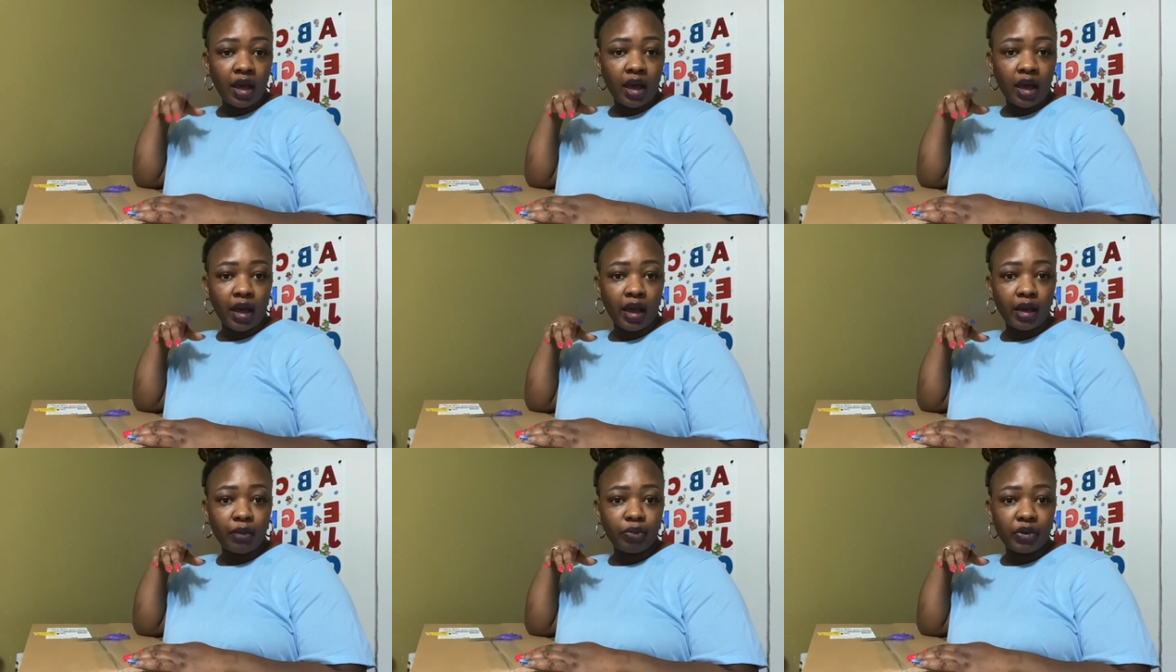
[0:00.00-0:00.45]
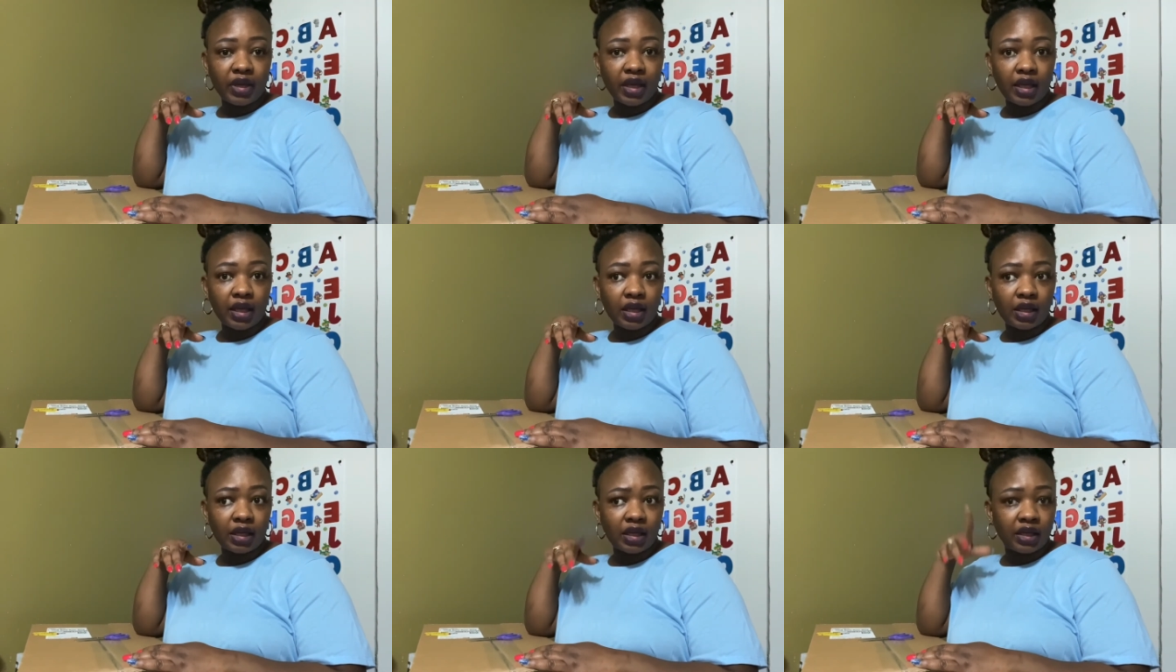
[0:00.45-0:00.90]
I
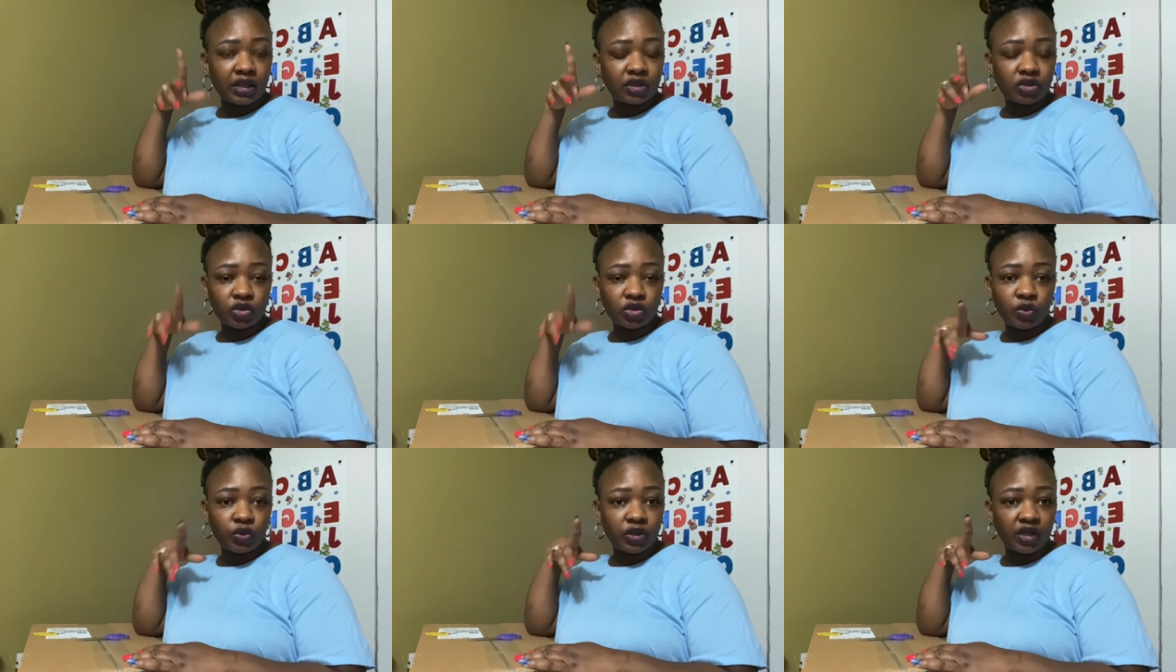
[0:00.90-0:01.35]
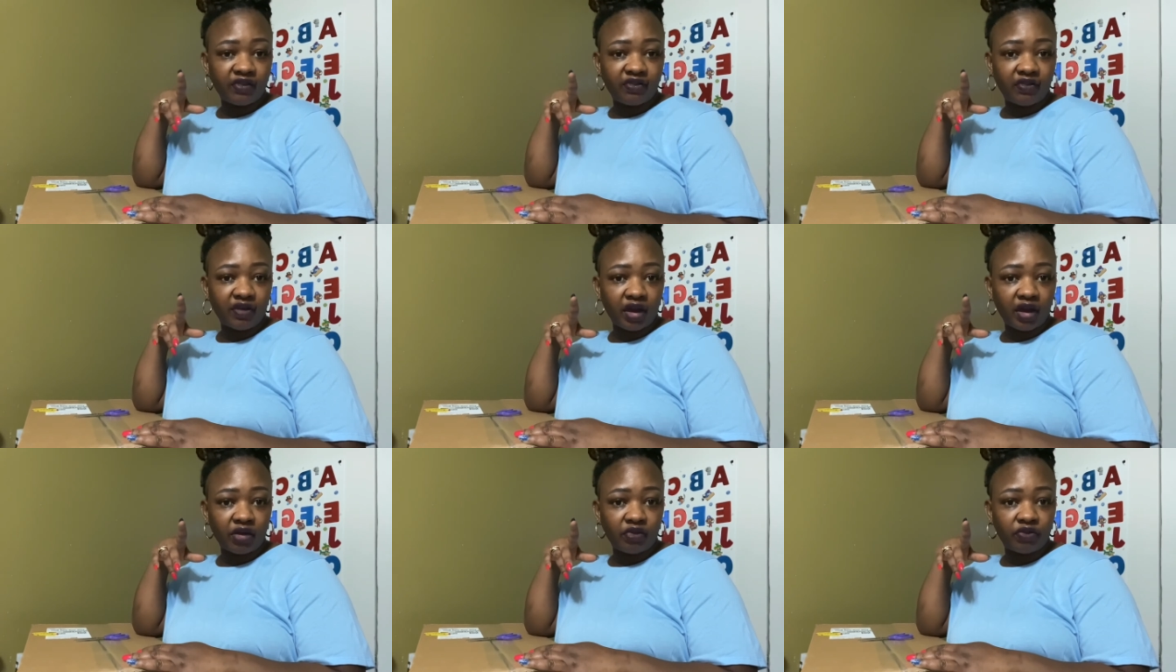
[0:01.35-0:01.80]
paid like
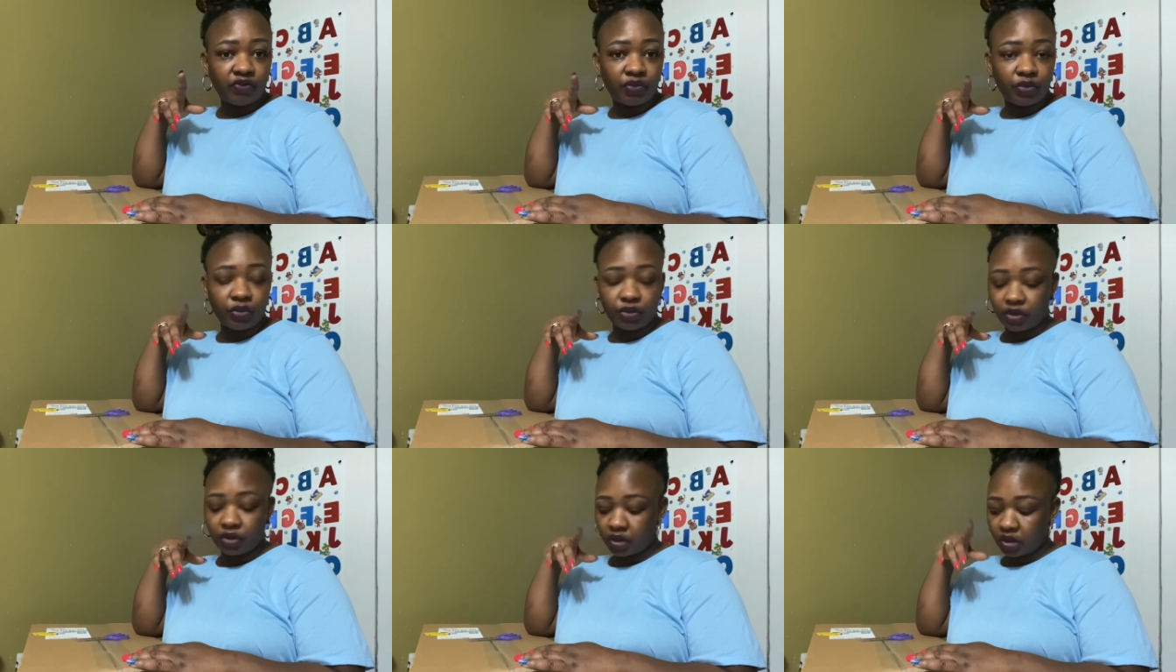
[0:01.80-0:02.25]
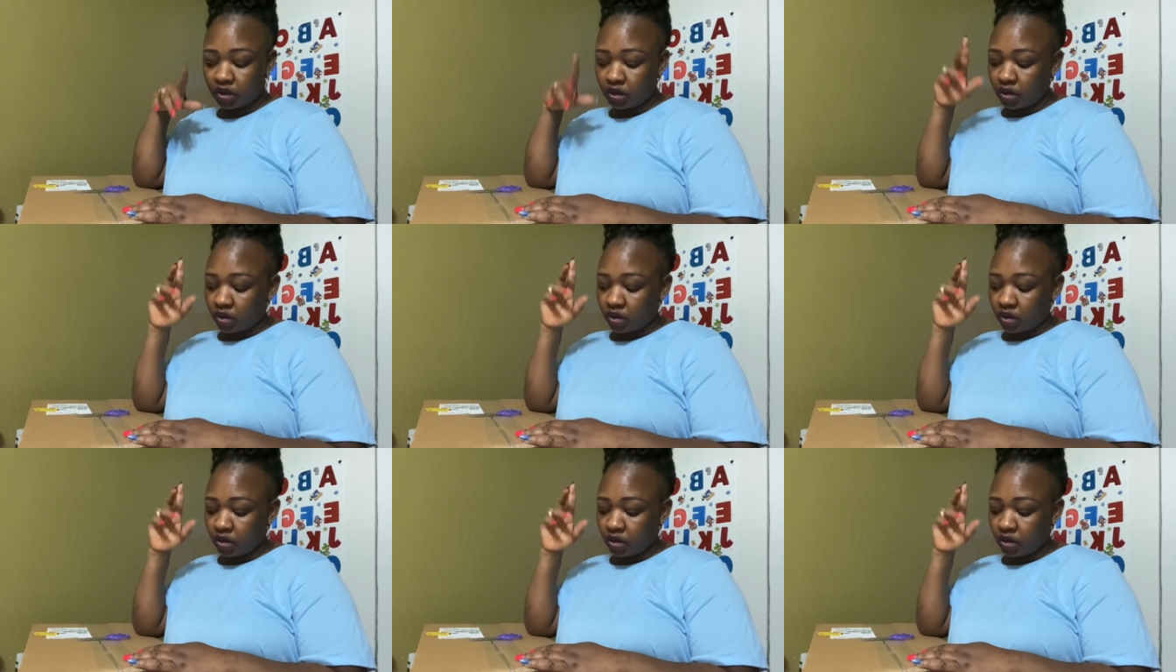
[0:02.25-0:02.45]
25 for it.